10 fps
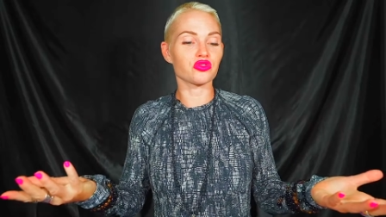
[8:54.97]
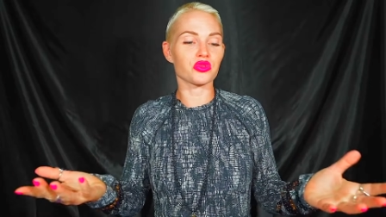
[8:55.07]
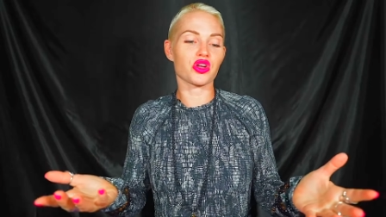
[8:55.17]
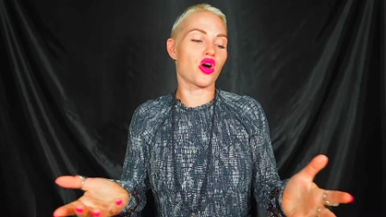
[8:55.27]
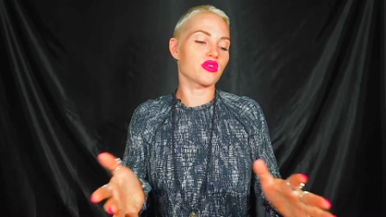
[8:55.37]
what
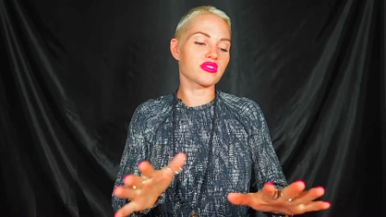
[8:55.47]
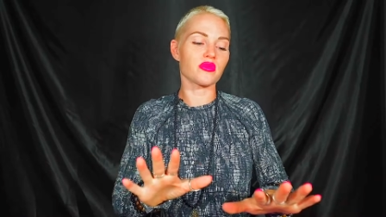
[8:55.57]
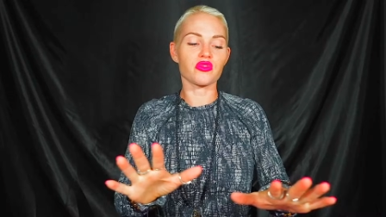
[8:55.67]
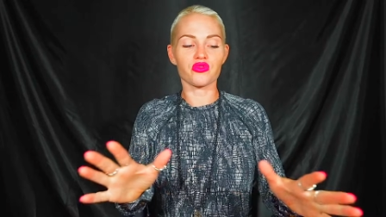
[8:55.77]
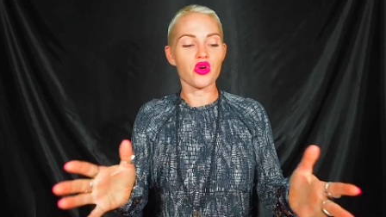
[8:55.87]
the
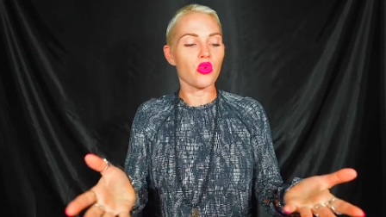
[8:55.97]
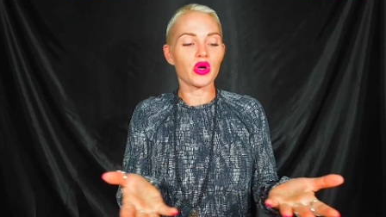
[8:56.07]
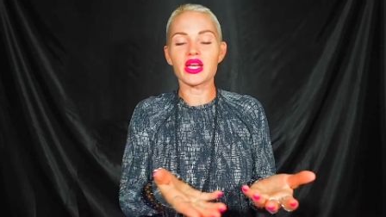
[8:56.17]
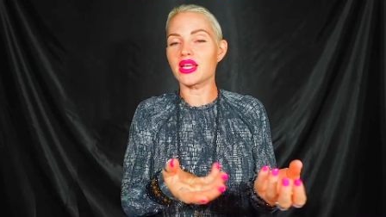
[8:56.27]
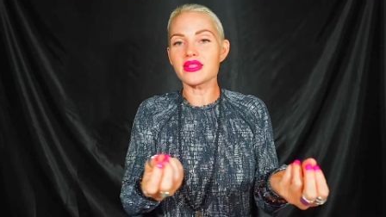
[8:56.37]
concept of
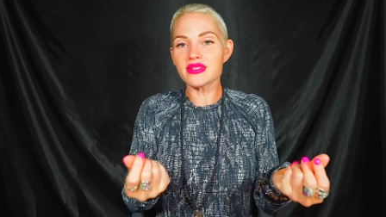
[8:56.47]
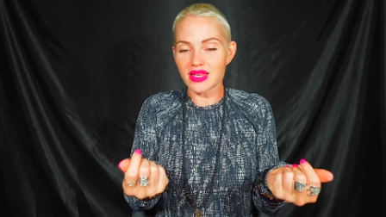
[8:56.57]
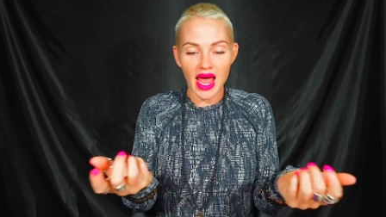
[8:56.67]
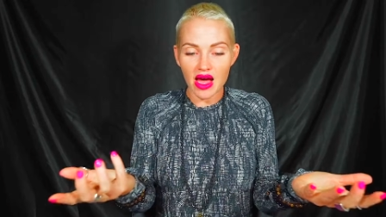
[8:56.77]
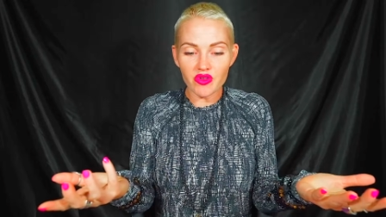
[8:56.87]
what it is to
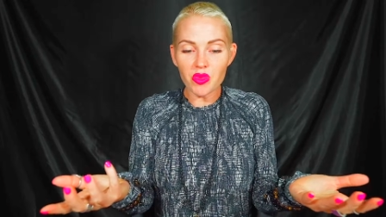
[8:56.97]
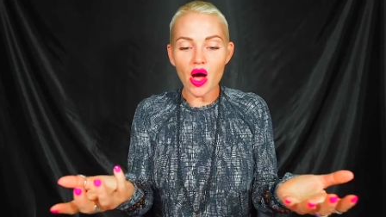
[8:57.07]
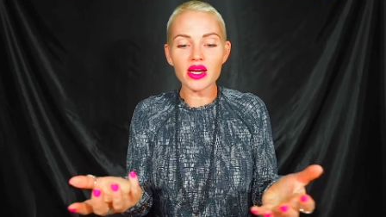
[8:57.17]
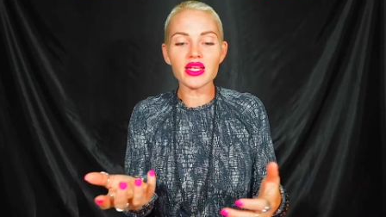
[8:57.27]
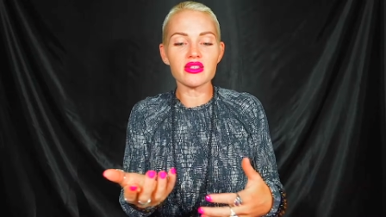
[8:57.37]
have a body,